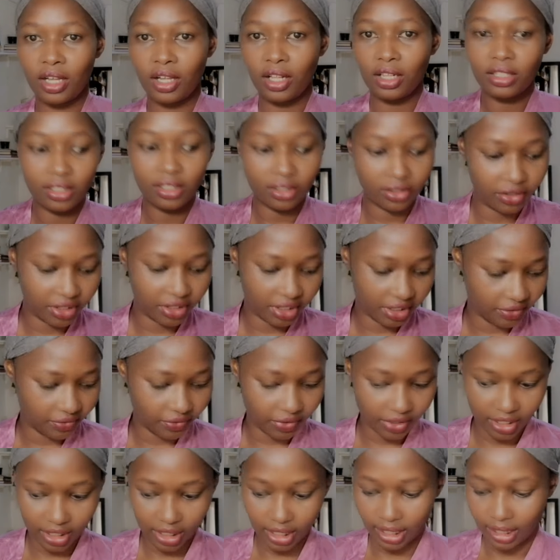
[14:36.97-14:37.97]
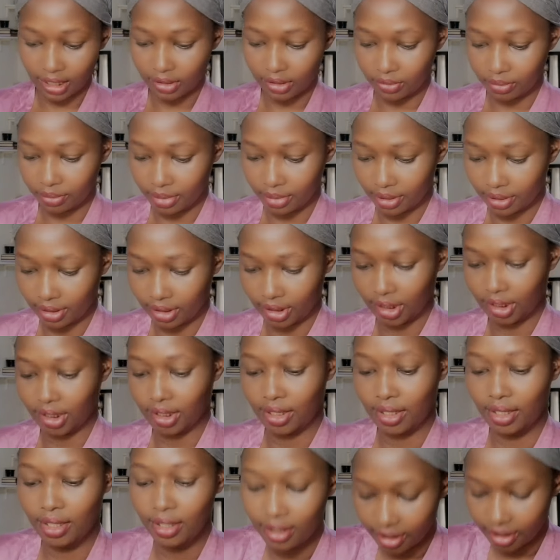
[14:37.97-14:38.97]
I only got it for the color, to be
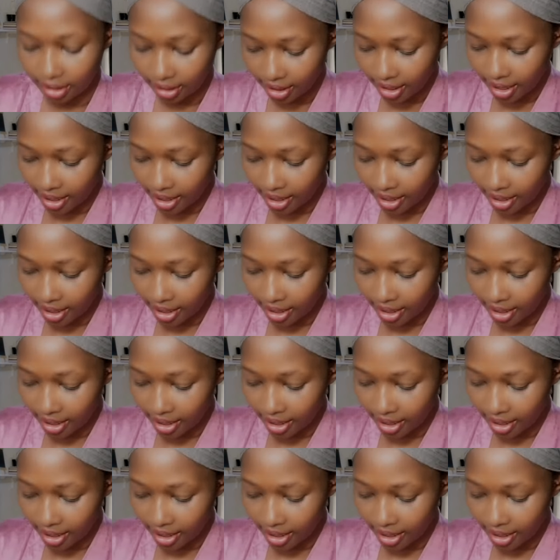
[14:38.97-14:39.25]
honest.